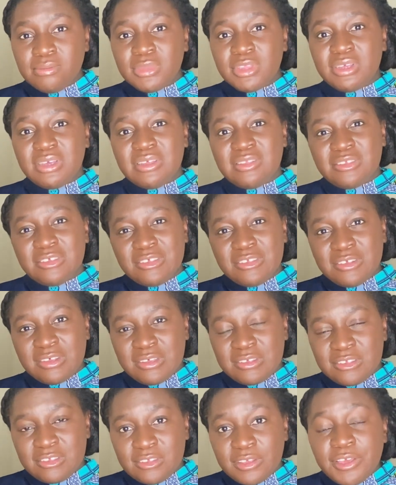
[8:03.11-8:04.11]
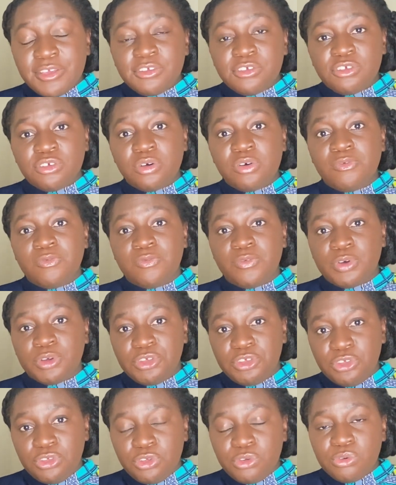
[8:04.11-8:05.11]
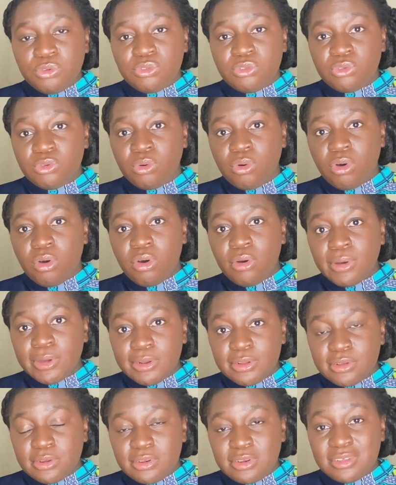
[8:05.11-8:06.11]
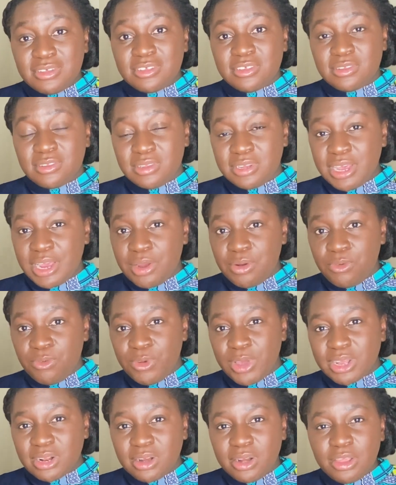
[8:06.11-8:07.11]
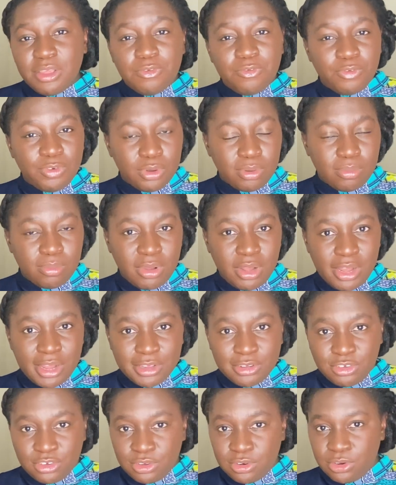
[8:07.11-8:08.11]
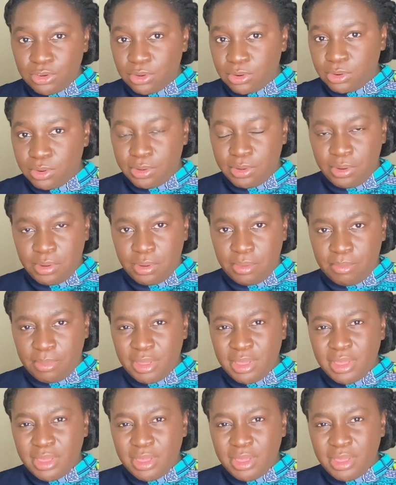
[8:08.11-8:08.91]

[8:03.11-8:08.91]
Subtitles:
It is essential for you to order this directly from ledger.com.